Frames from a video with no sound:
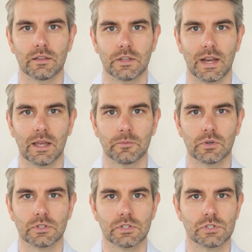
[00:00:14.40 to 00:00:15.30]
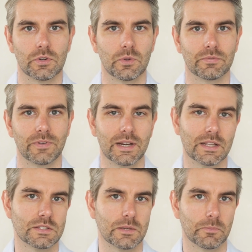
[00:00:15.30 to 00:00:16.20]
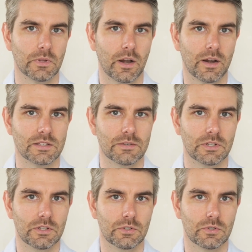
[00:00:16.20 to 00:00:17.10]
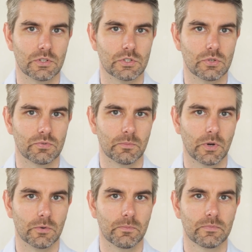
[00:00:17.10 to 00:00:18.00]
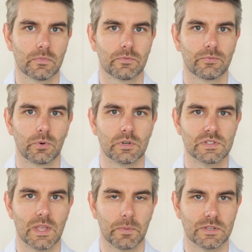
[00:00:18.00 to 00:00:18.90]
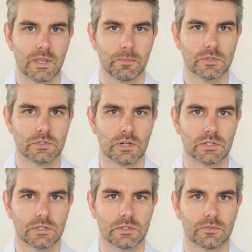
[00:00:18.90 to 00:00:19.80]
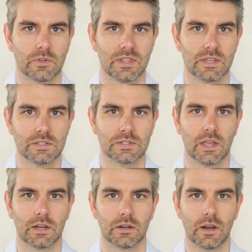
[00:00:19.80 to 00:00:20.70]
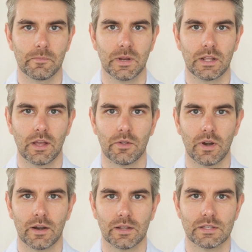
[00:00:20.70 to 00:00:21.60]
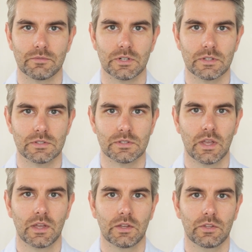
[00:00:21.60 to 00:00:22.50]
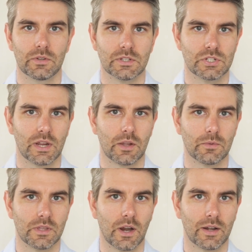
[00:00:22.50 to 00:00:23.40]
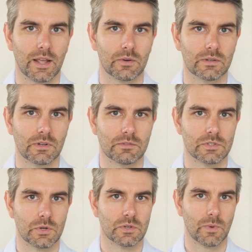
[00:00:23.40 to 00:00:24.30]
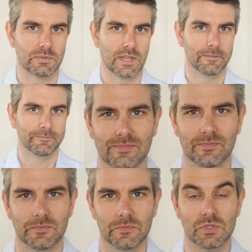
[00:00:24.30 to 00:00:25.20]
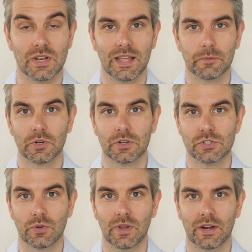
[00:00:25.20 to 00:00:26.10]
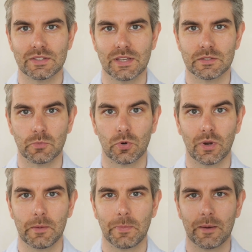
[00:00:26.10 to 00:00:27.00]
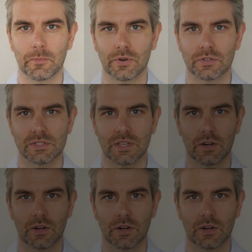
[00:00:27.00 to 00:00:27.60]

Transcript: Today I'm going to show you a fun and simple art activity you can do from home. For step-by-step instructions for this and many other art activities, you can check out the Art Gallery of Nova Scotia website. Today I'm going to show you how to take some great pet portraits